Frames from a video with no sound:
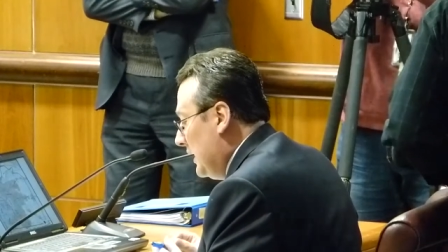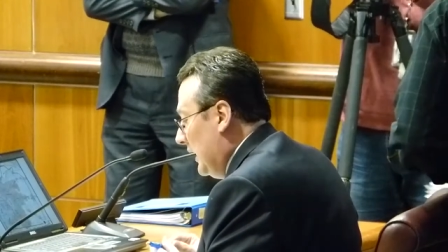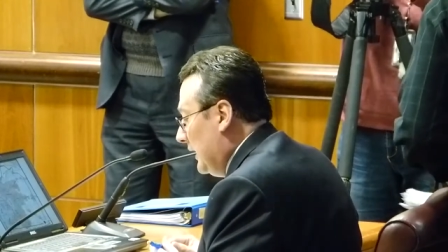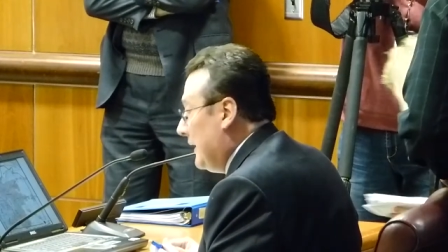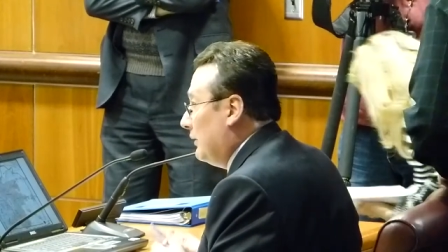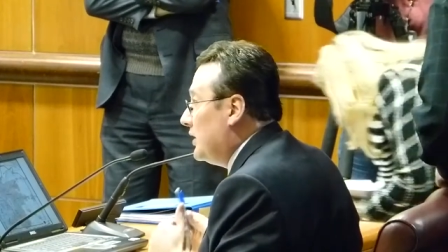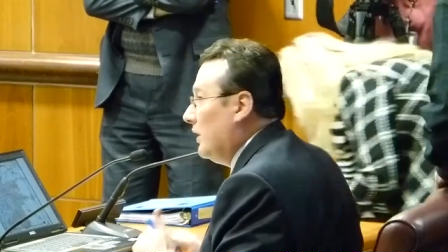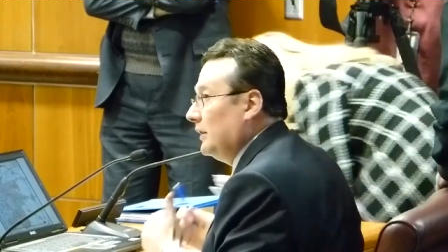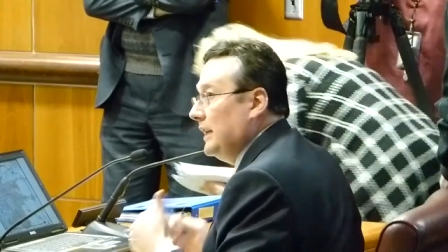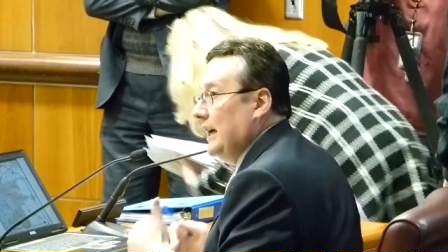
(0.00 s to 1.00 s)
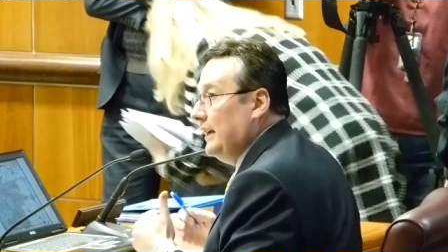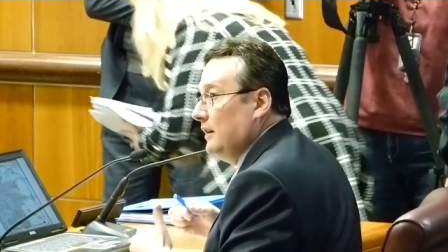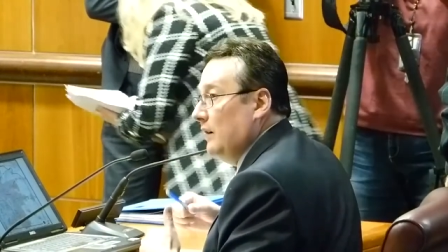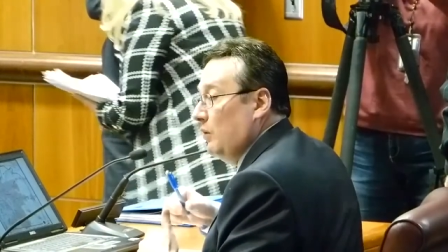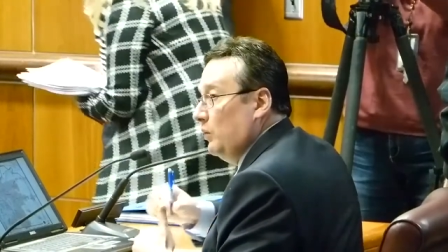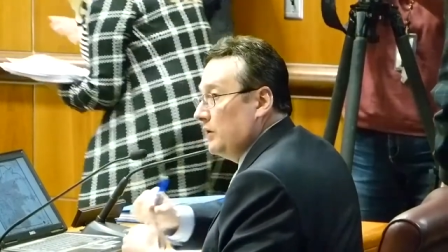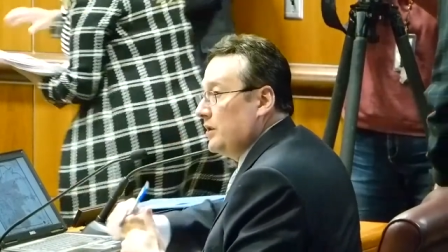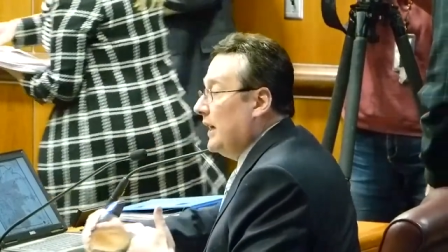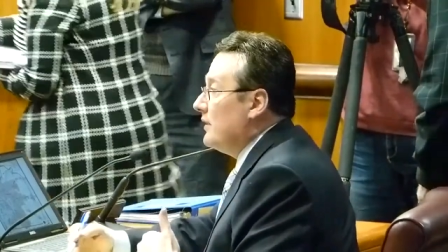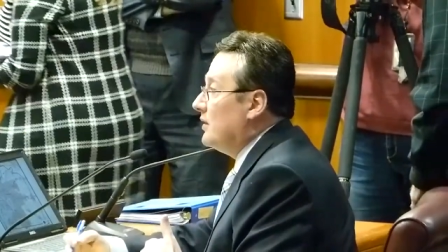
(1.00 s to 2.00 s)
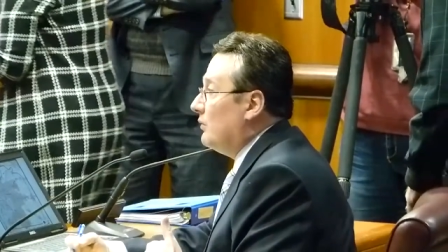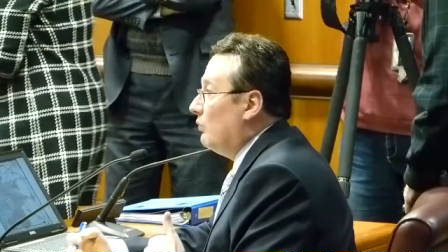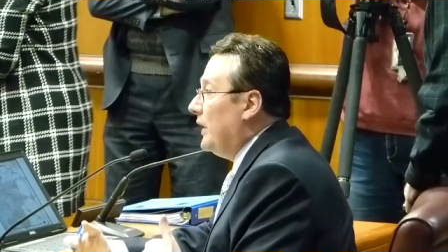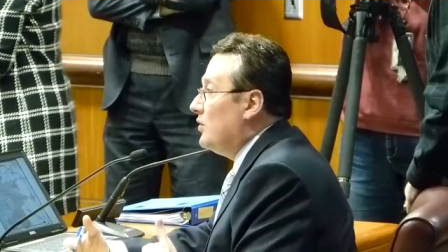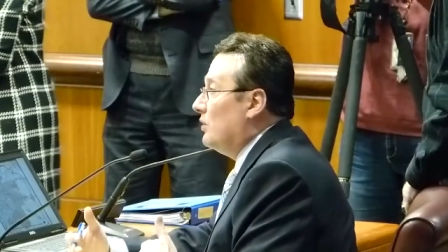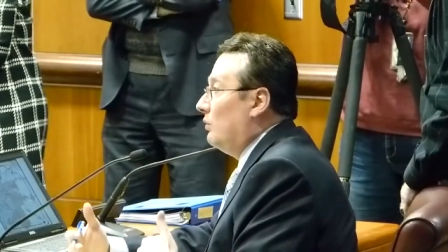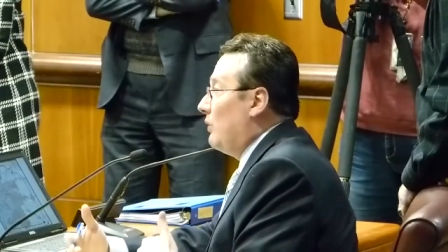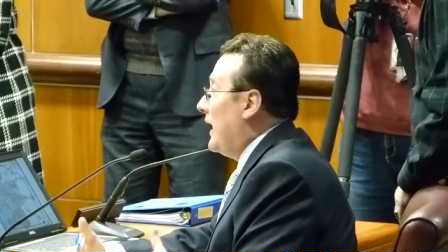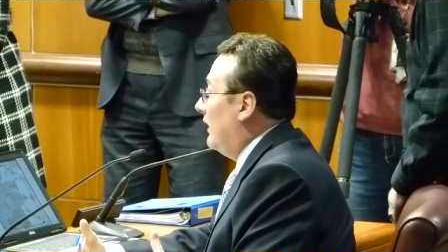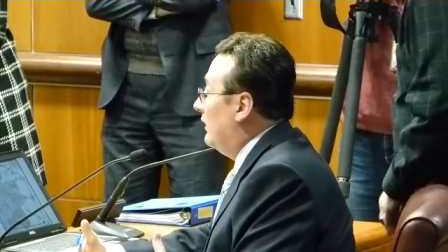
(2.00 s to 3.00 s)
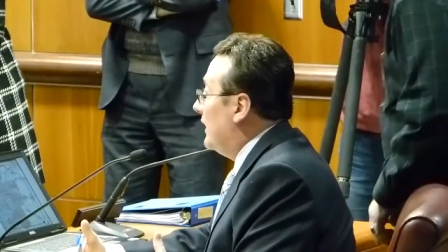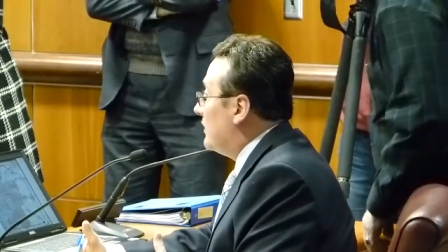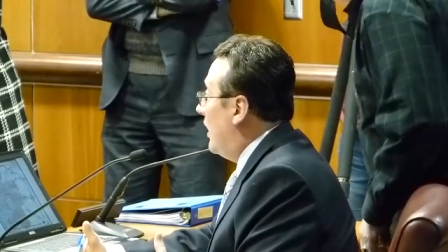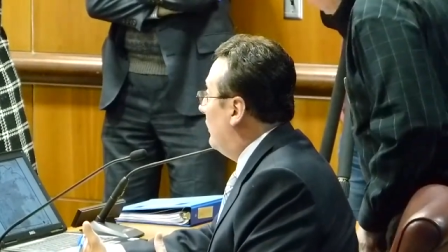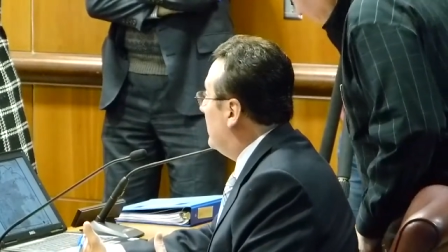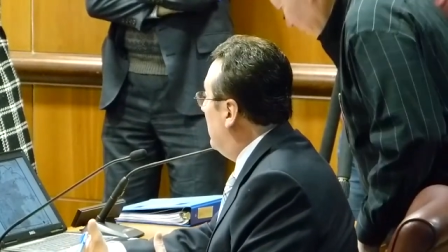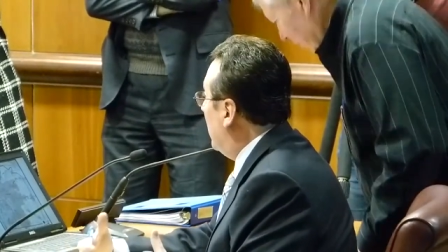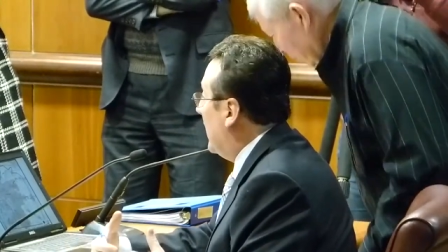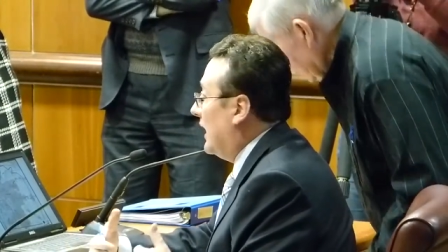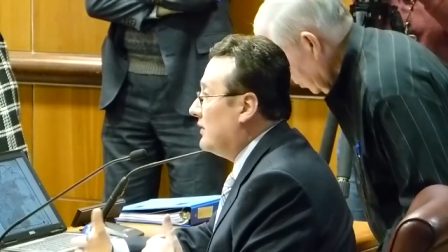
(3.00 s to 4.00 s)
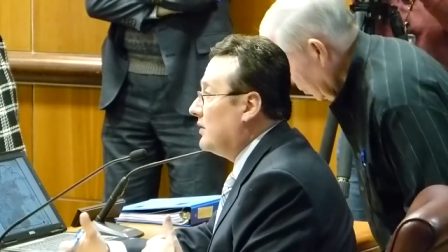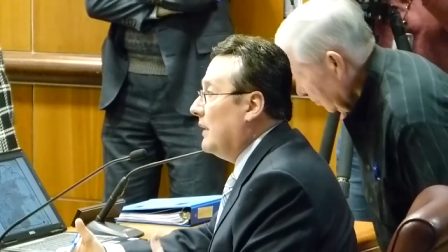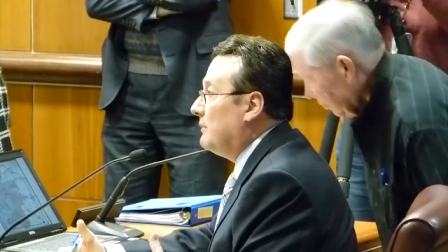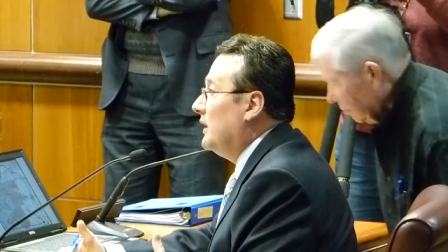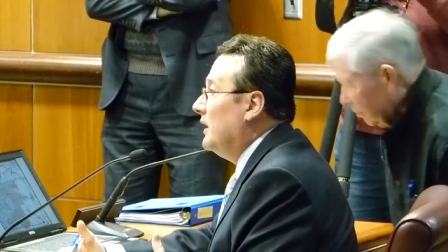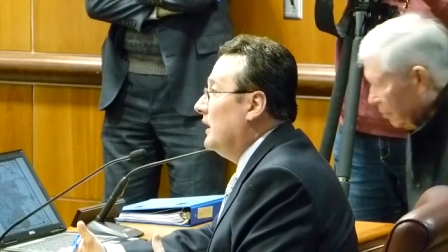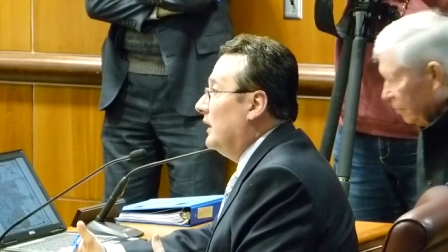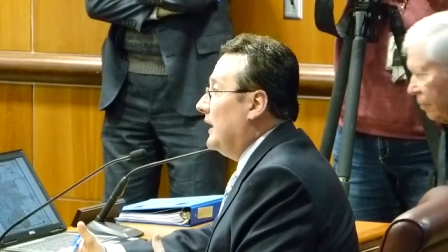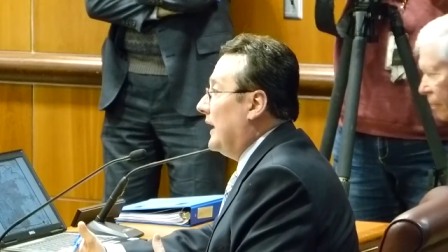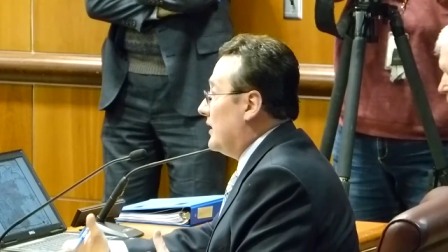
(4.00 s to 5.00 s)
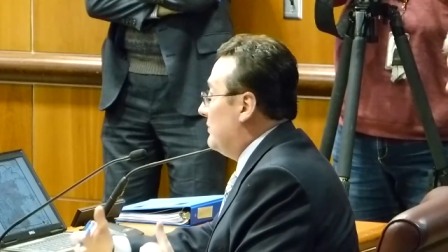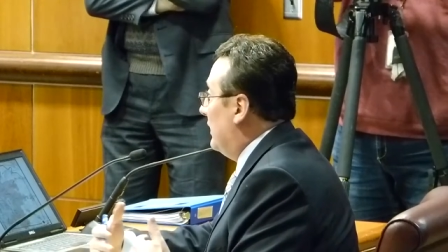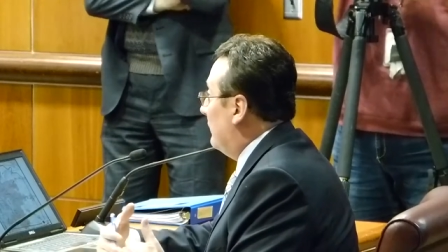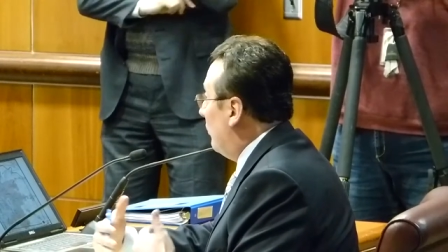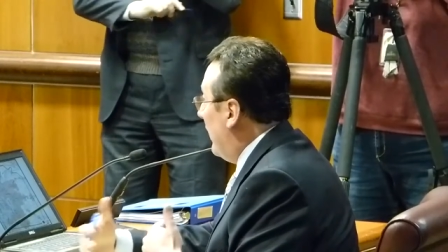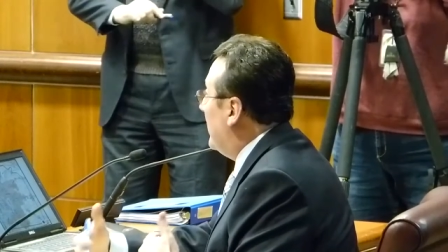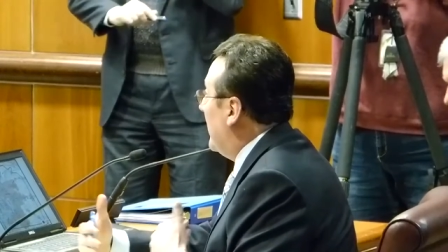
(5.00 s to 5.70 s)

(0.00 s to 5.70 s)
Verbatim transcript: Uh, now, until today, uh, what we'll say is that regional rail has always been a concept that has been of great